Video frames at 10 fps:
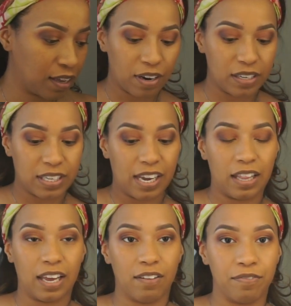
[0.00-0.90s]
I'm gonna take
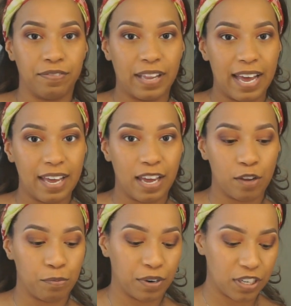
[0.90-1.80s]
like a
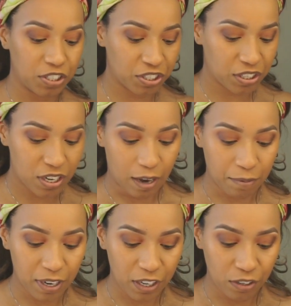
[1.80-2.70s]
flathead brush and I'm
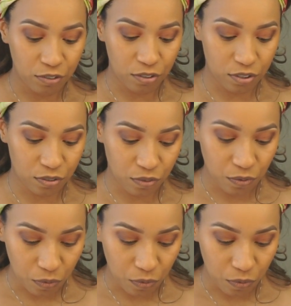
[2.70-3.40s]
gonna use